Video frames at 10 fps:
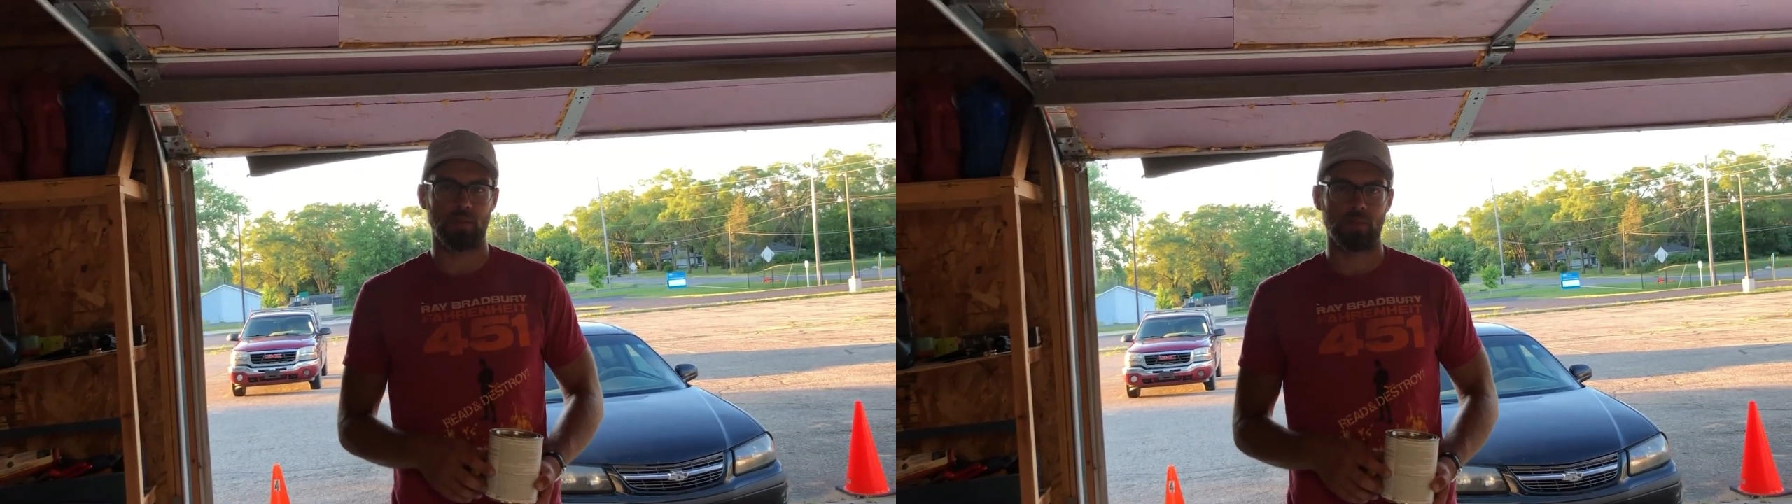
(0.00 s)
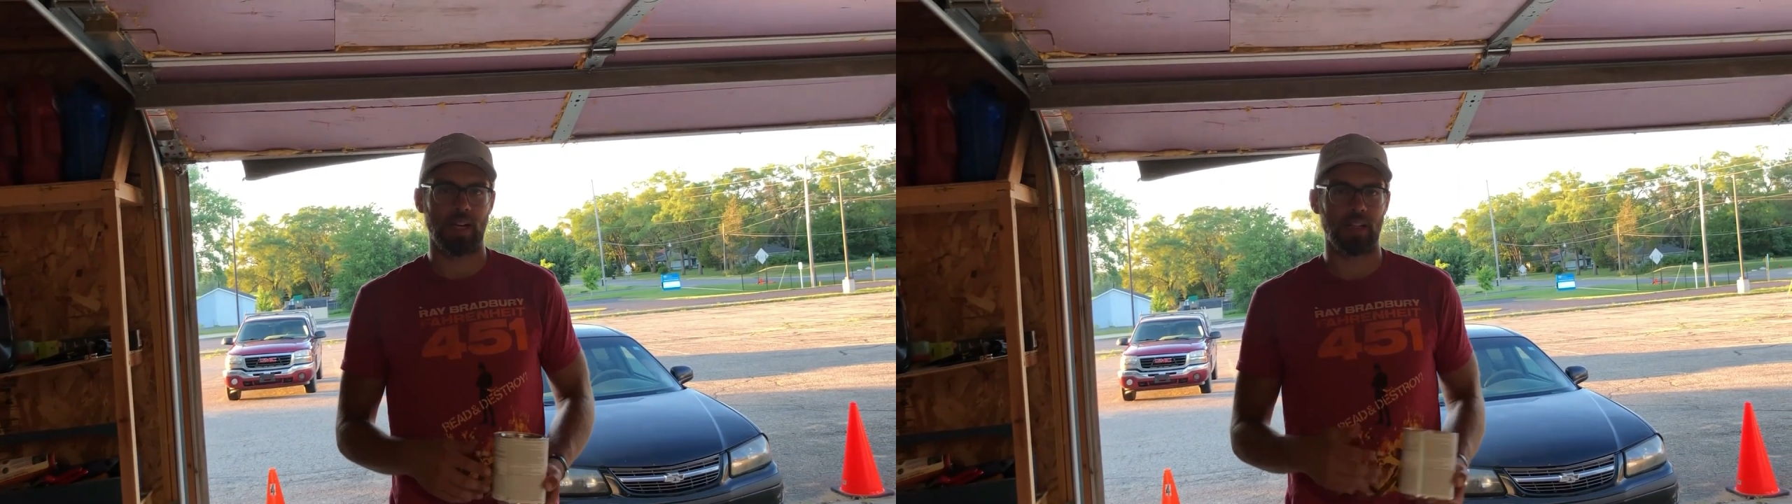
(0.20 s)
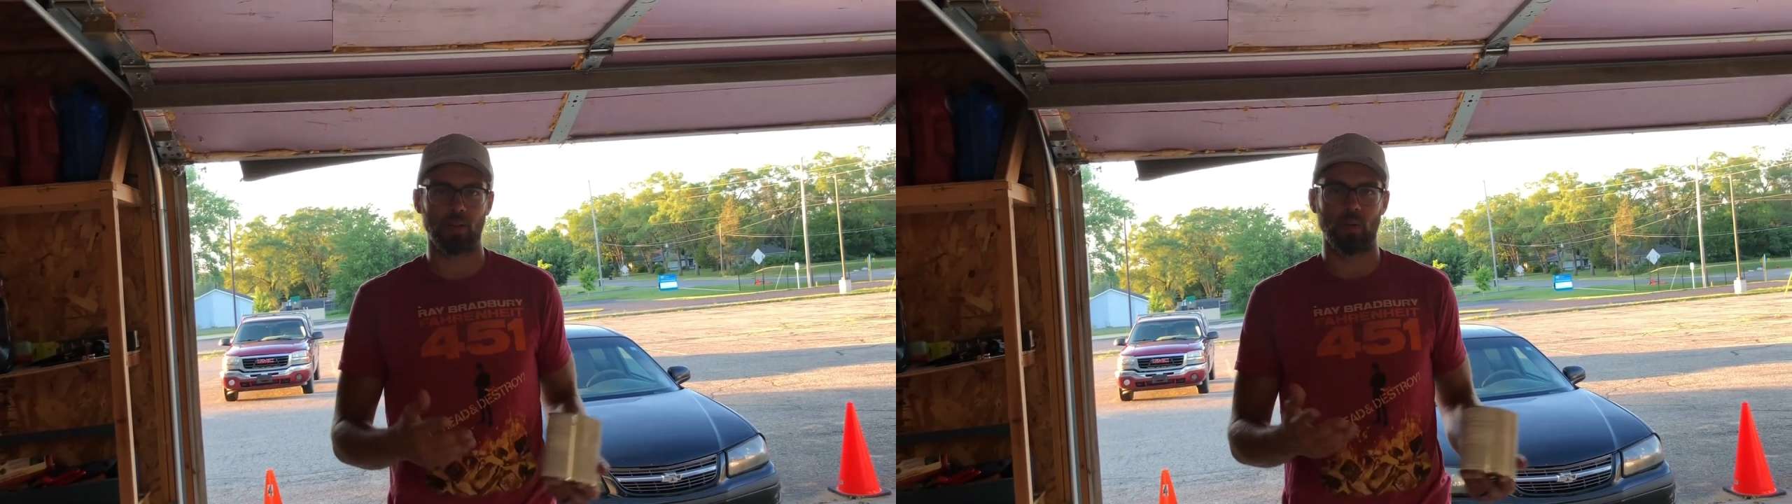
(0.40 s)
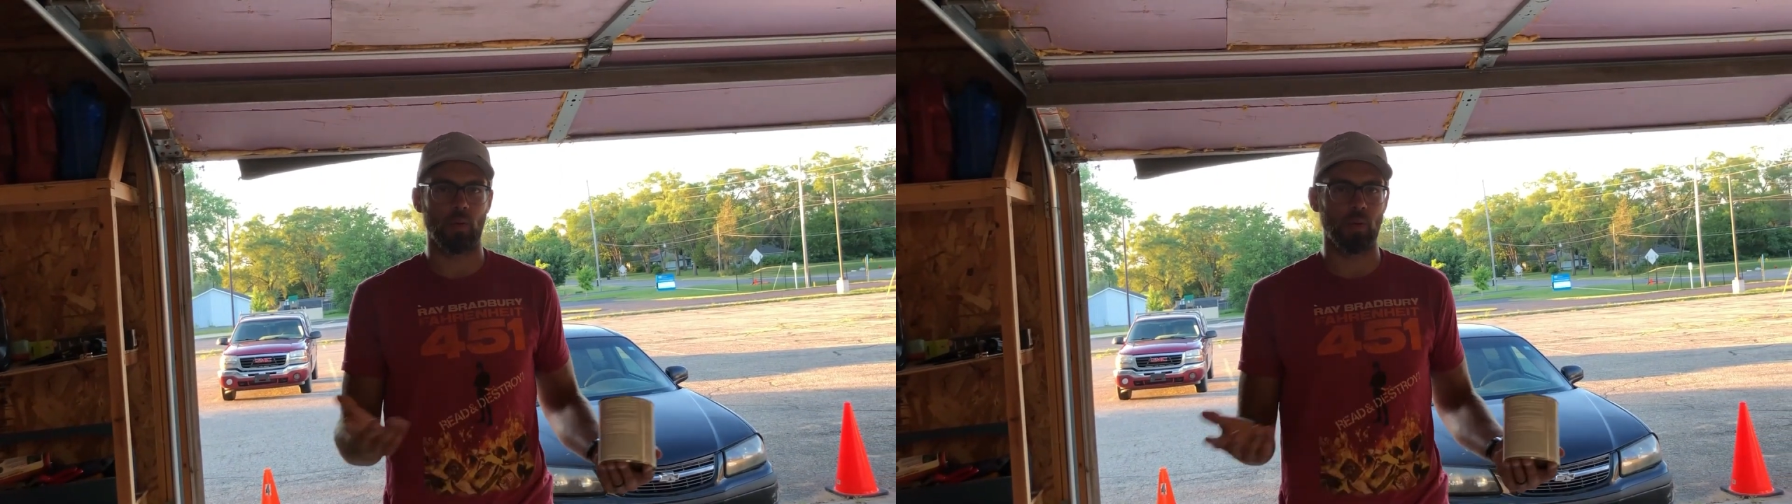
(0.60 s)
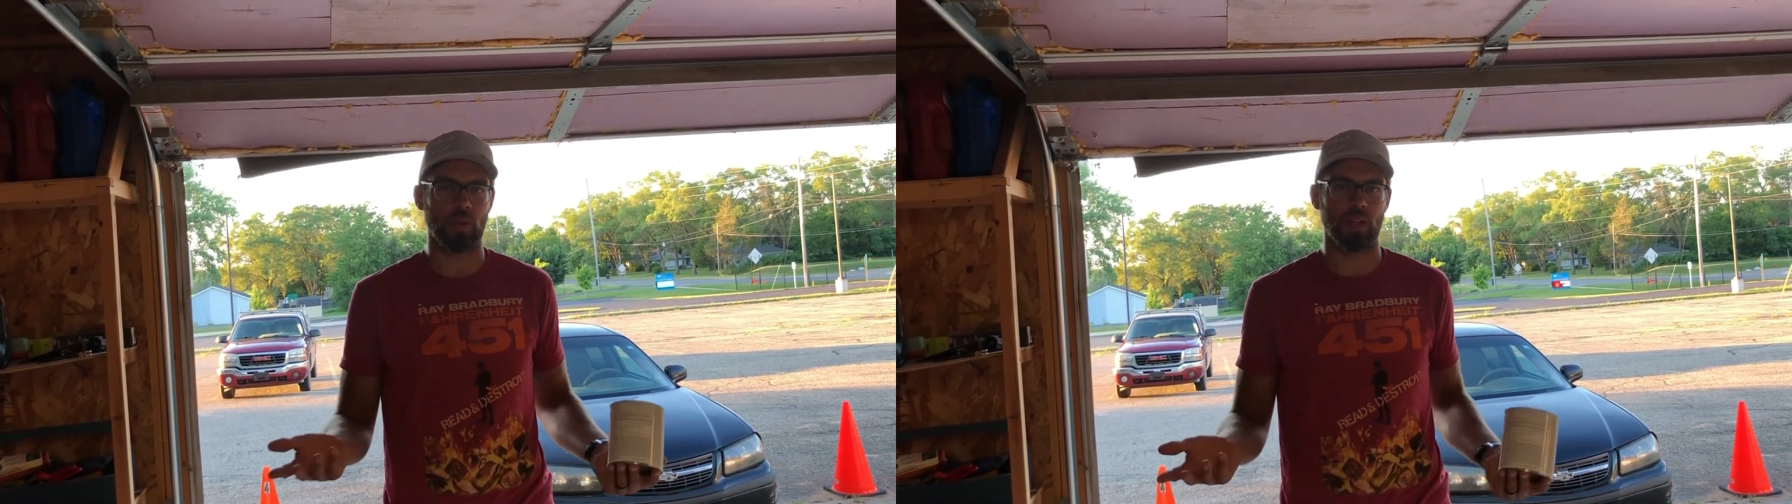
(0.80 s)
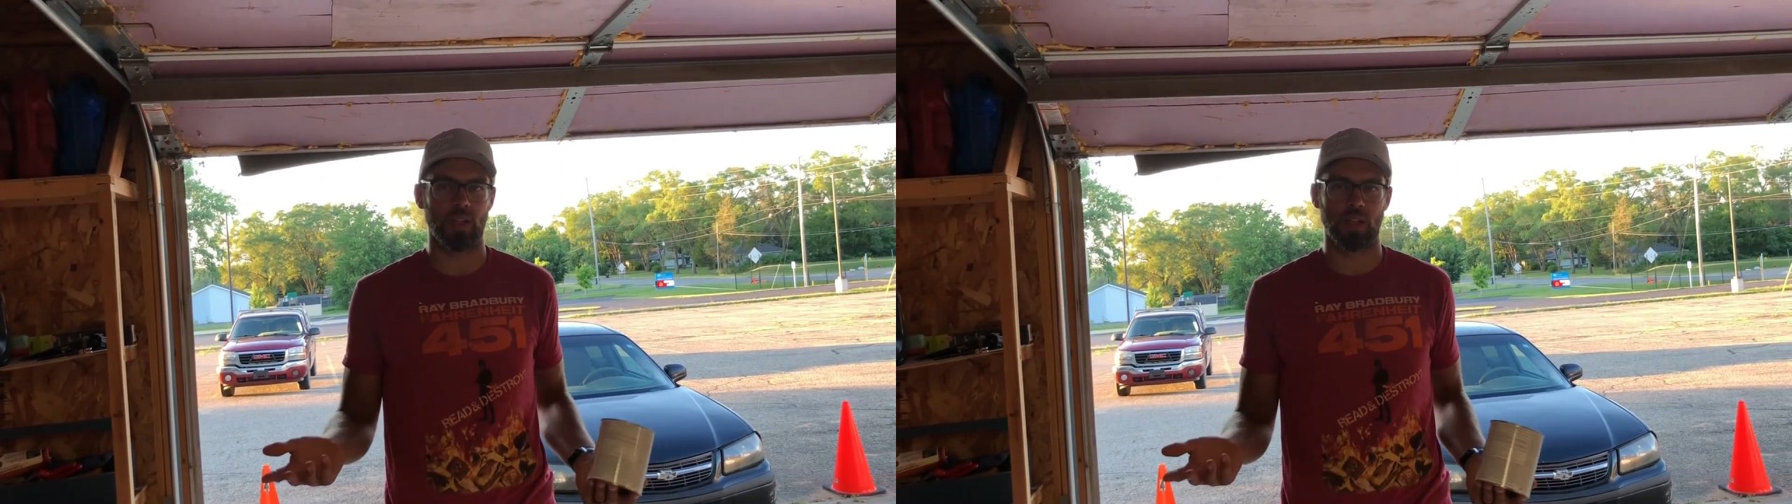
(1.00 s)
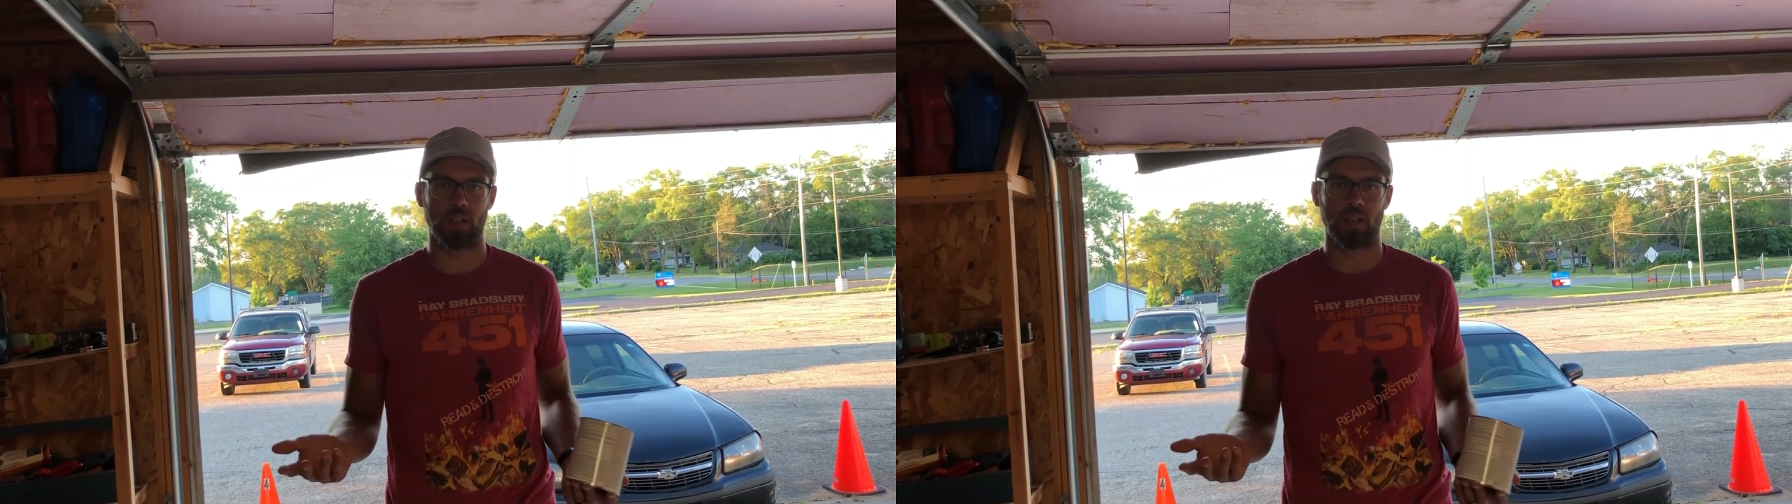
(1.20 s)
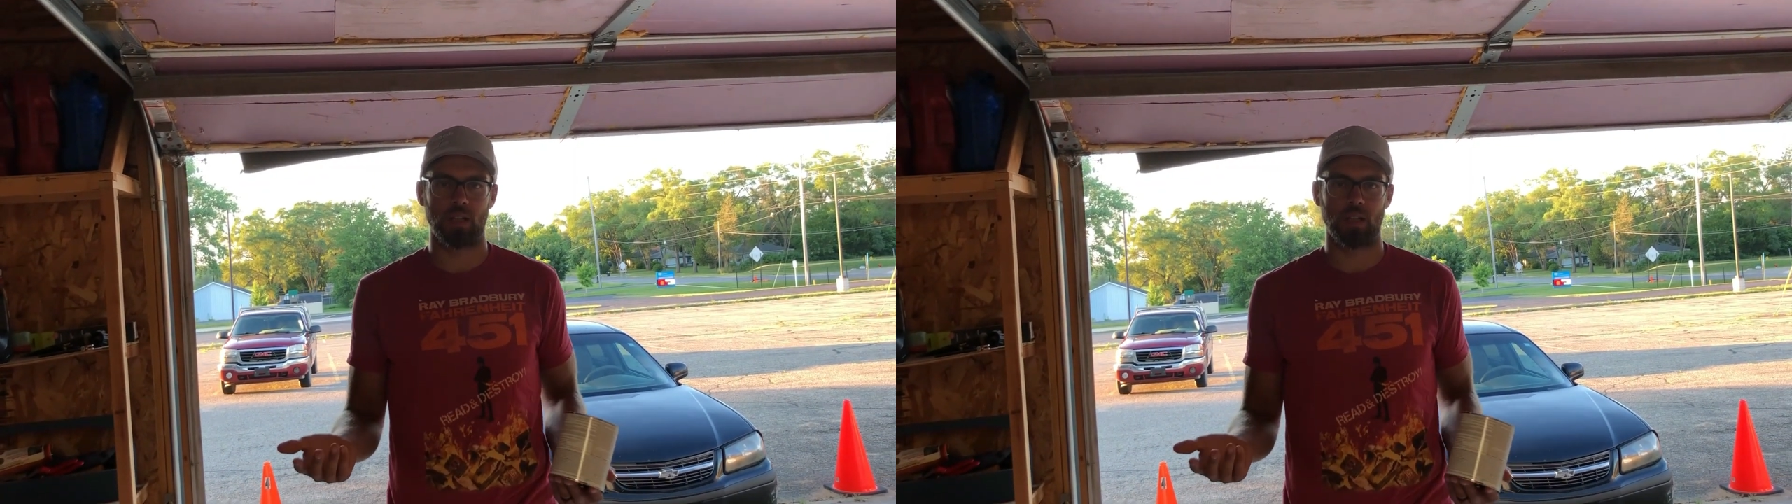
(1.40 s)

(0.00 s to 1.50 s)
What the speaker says: paint the whole thing.